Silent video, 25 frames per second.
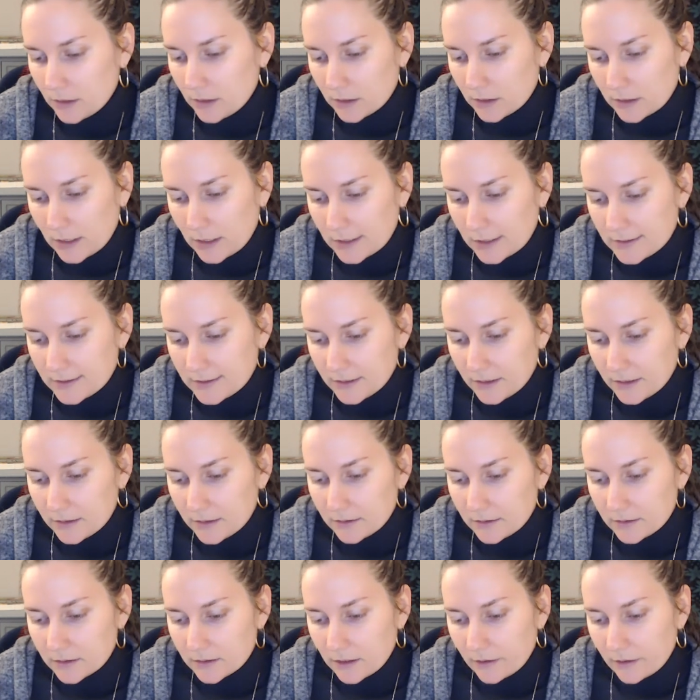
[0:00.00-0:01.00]

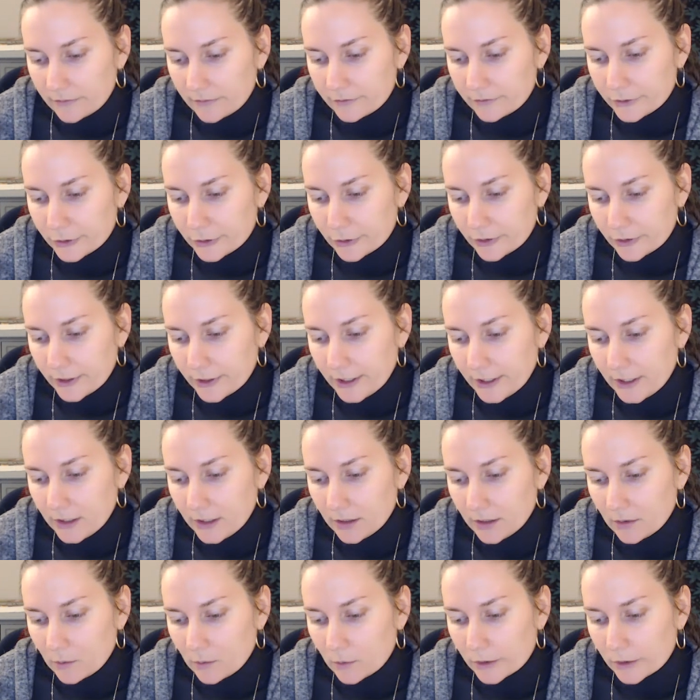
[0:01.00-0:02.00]
consent of
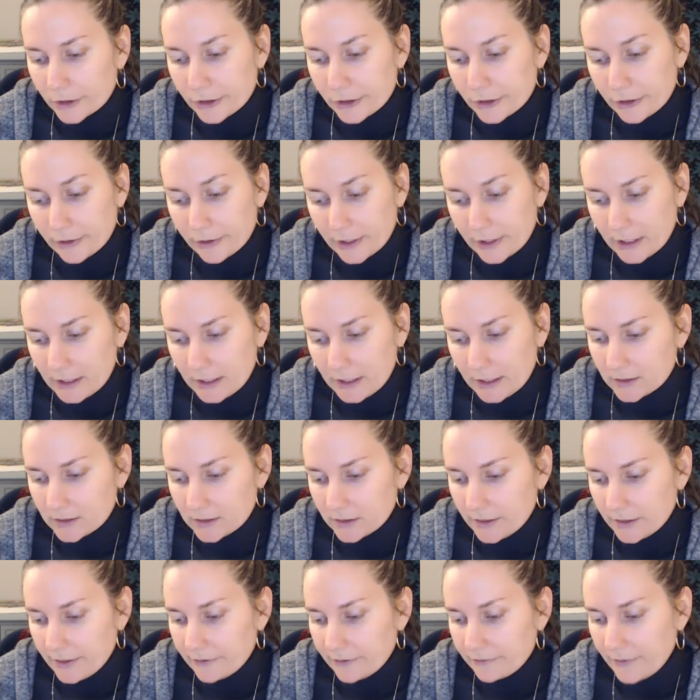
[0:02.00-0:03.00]
surety or sureties,
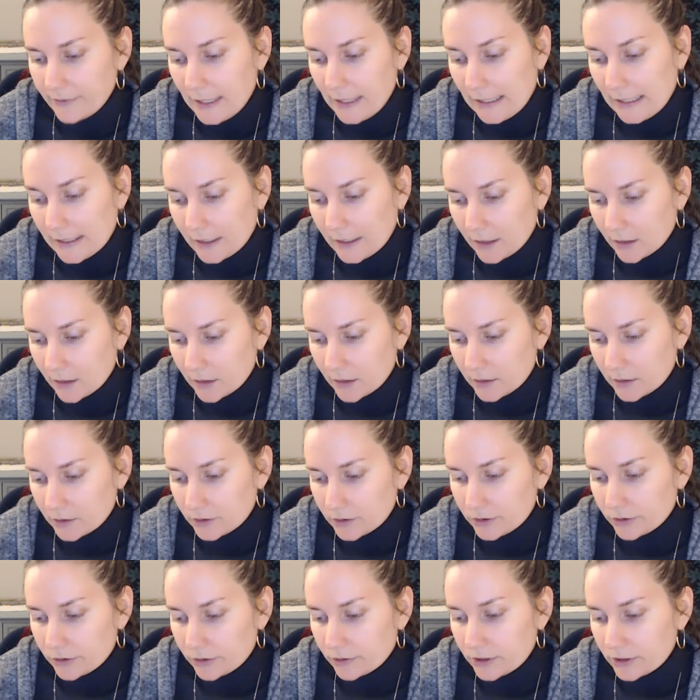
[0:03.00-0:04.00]
if any,
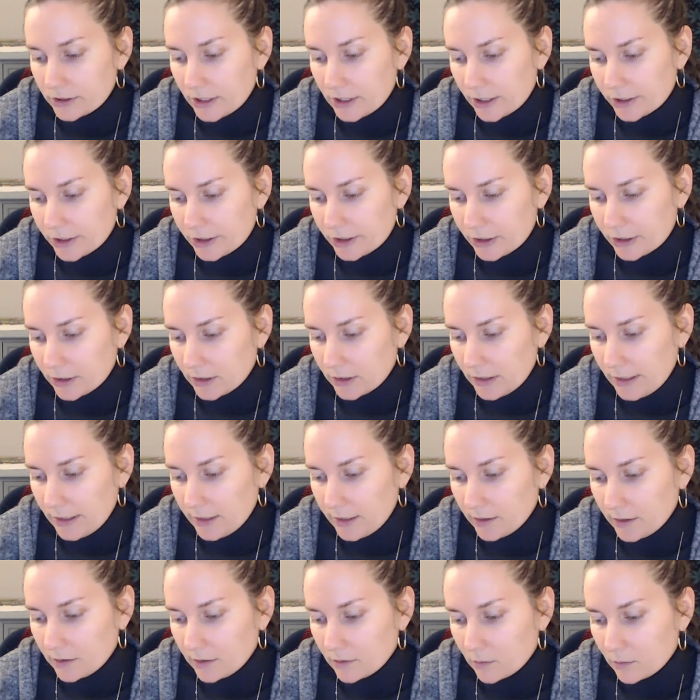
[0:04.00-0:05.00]
to reduction
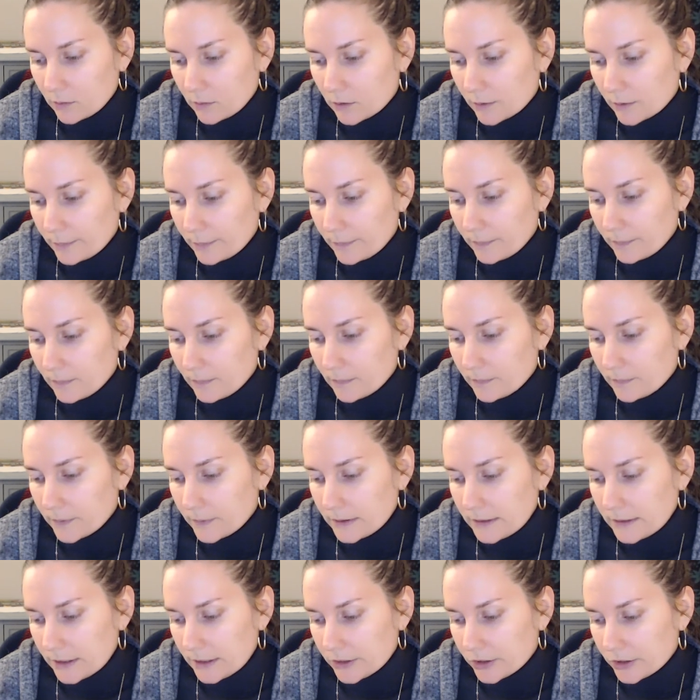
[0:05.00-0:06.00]
in or
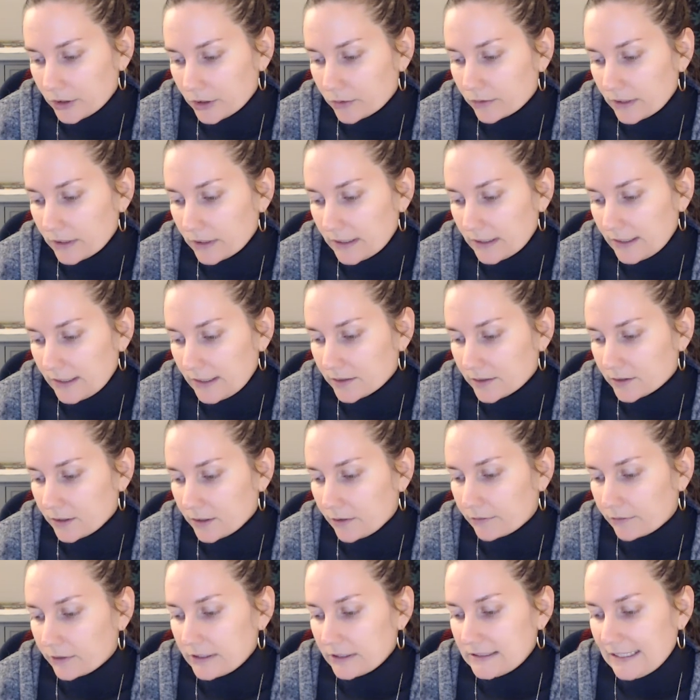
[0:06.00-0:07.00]
potential release
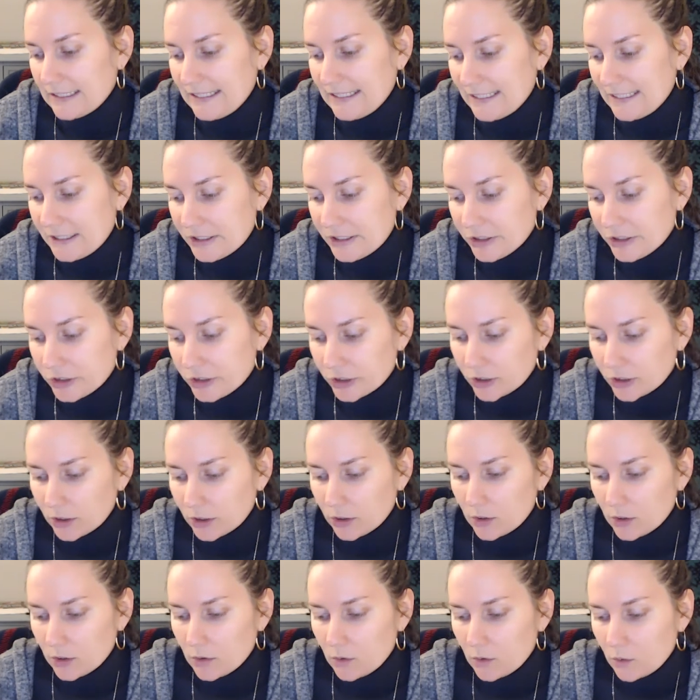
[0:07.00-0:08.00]
of retainage
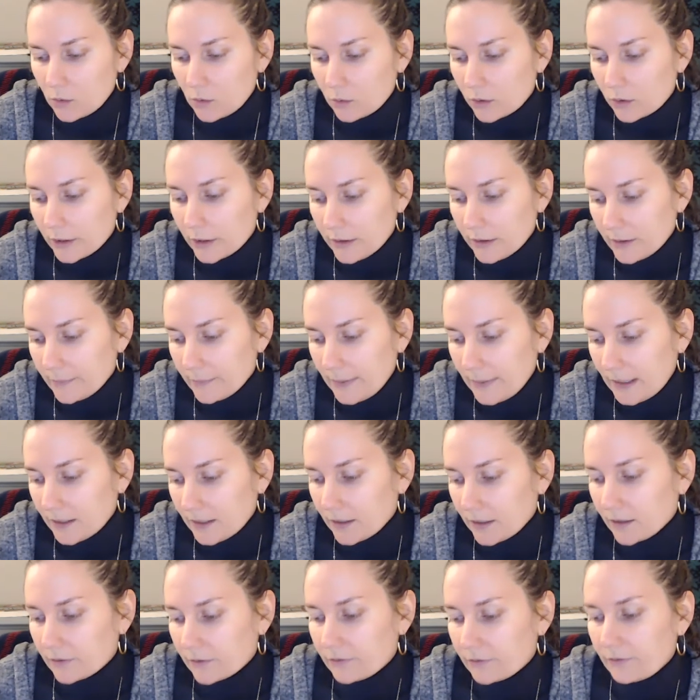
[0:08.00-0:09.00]
or the
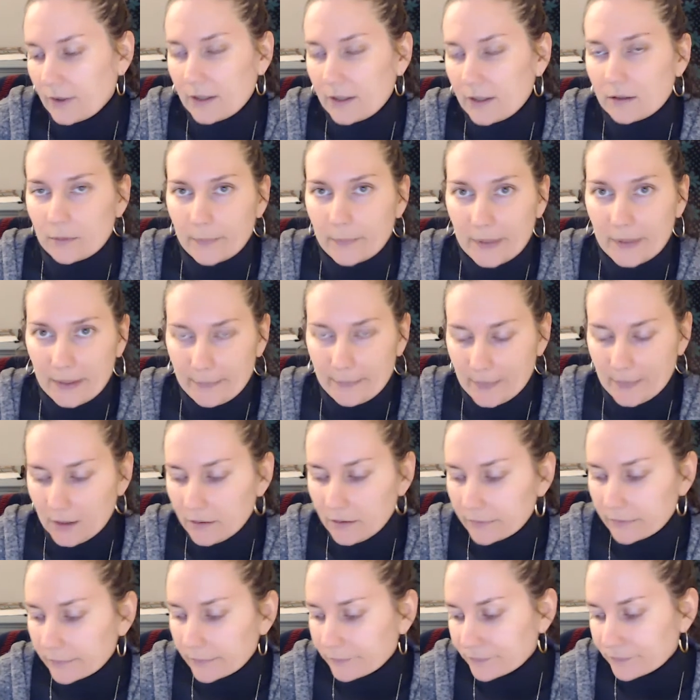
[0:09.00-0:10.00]
making of final
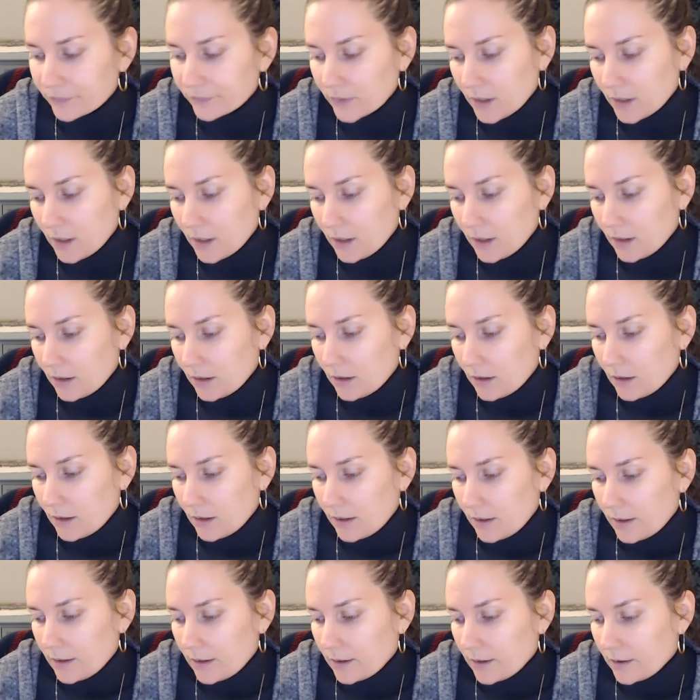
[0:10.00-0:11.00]
payment.
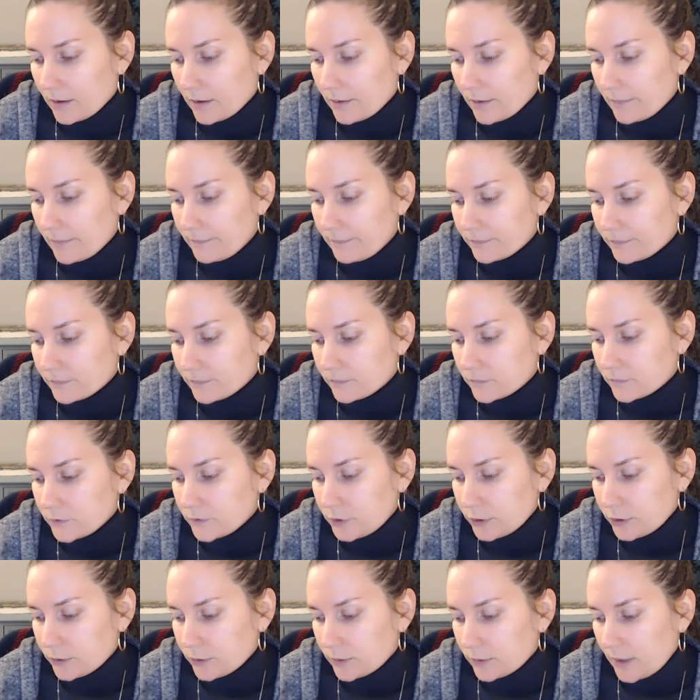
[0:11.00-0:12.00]

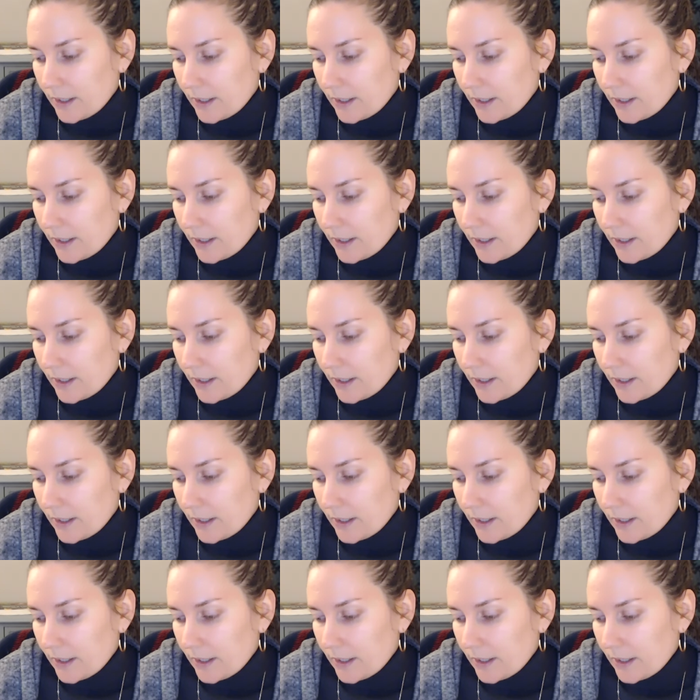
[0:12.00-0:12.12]
2,